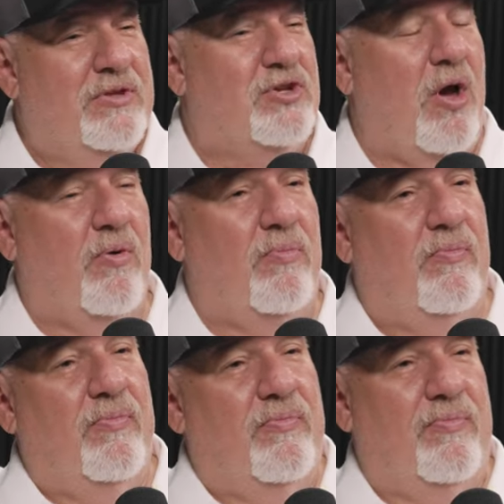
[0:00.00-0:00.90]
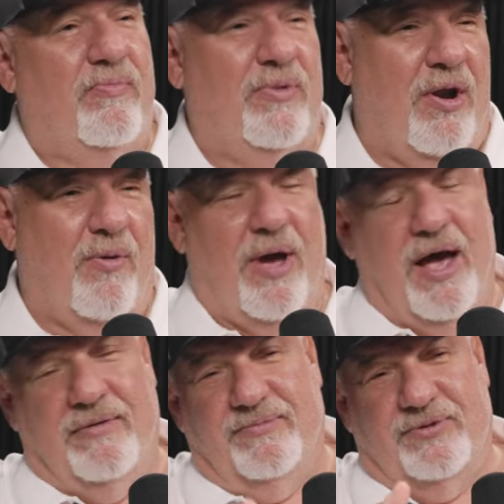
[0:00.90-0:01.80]
so, you know,
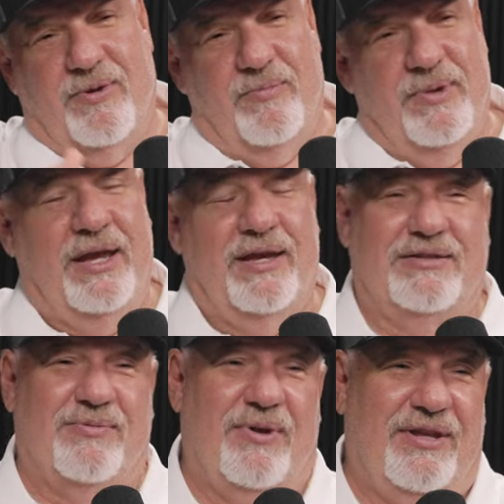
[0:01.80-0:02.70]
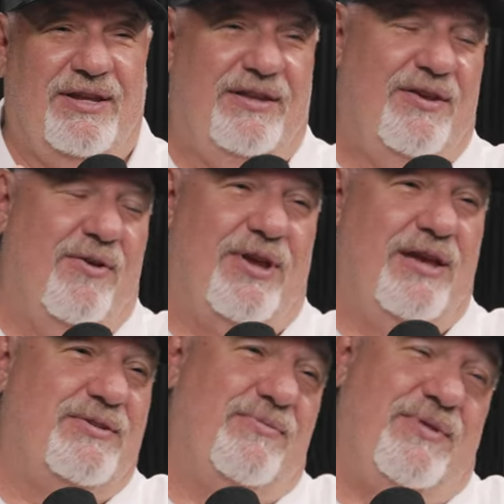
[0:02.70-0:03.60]
I, so me, it's really you know,
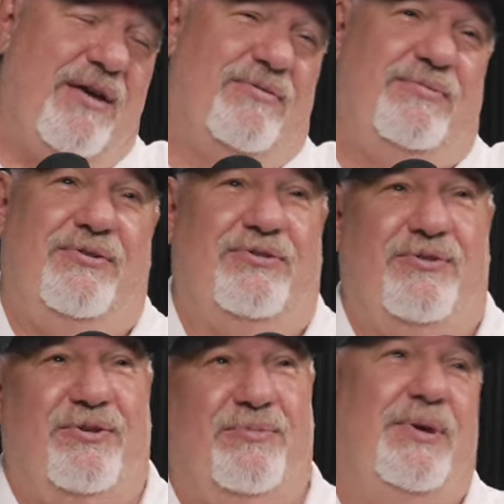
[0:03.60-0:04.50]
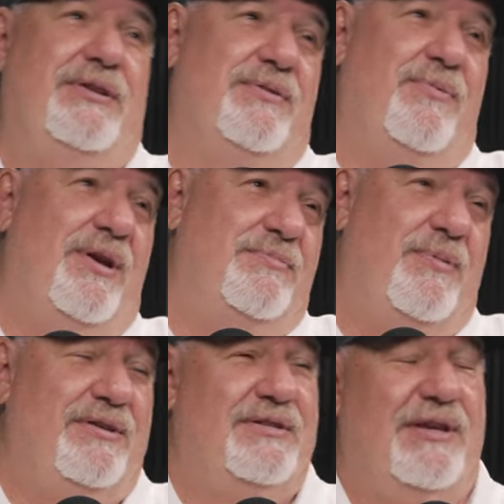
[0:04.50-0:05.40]
okay. So now here's your new pitching wedge,
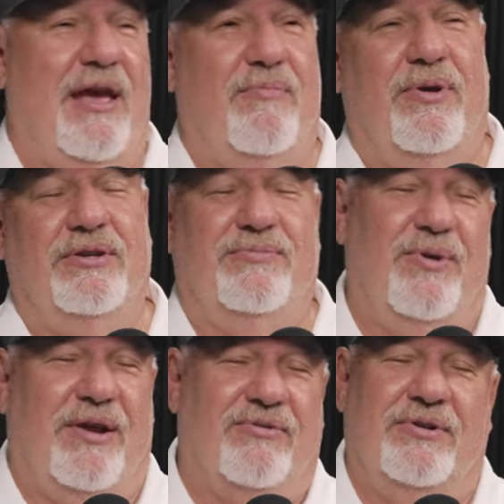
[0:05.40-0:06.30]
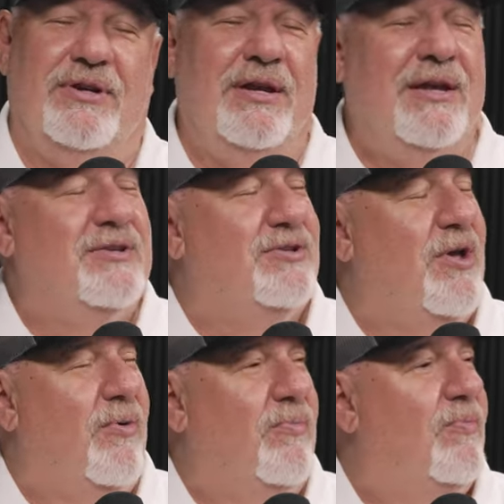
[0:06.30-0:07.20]
but it's a gap wedge, whatever.
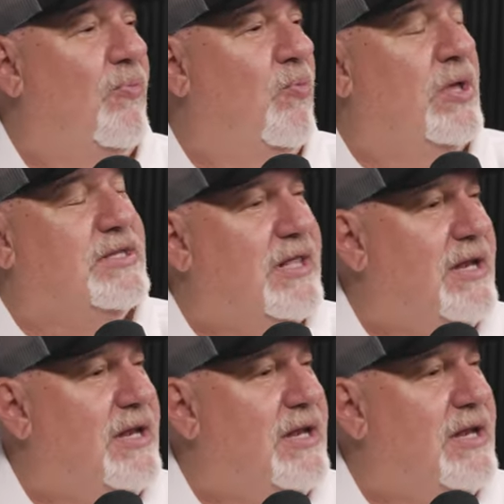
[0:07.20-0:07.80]
So what's